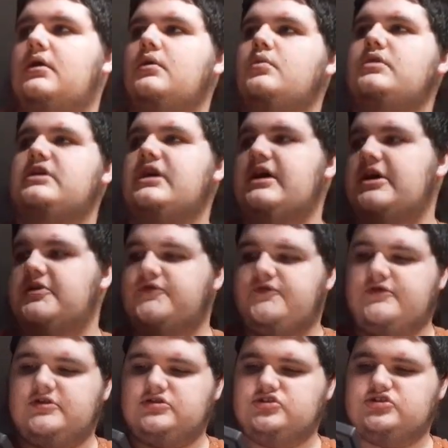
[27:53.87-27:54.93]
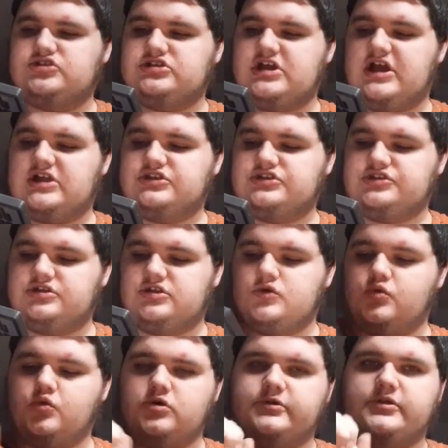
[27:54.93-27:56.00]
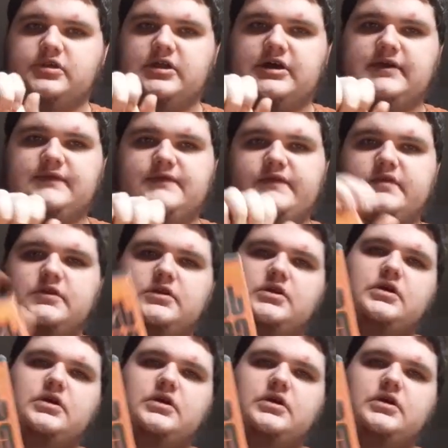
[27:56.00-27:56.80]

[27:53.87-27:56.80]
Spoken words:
We have John Cena Word Life.